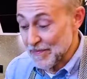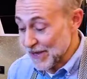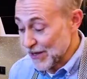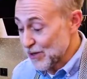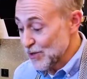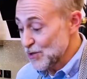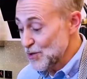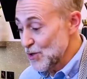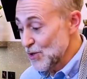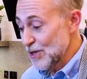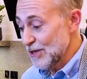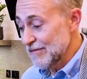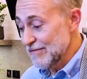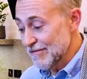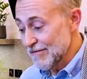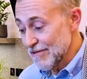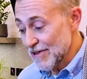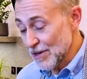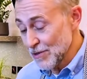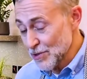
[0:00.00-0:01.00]
because you
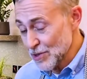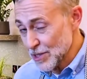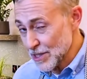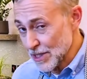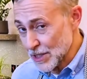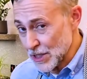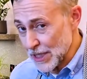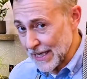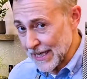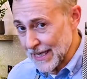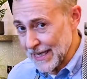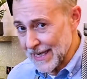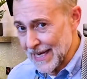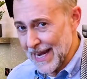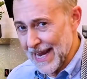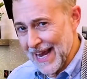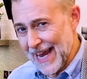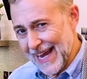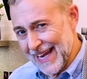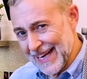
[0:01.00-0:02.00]
can roast the chicken
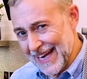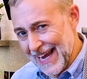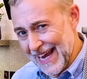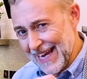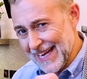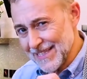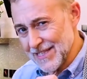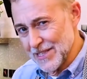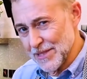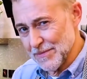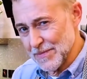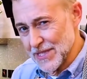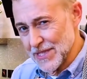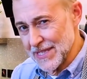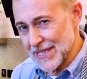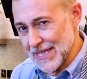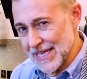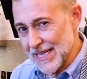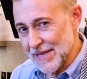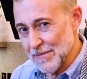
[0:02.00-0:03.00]
and add some
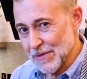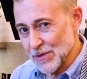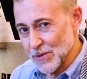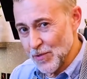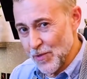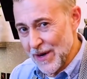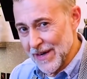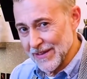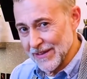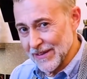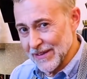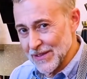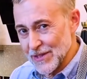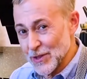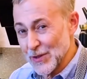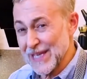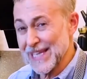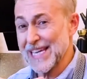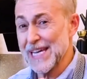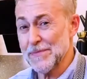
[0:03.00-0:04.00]
steam as well.
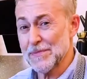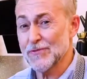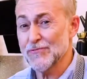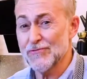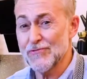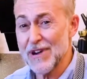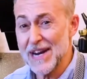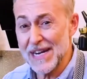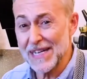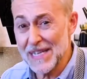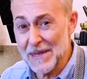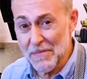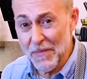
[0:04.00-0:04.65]
So it keeps really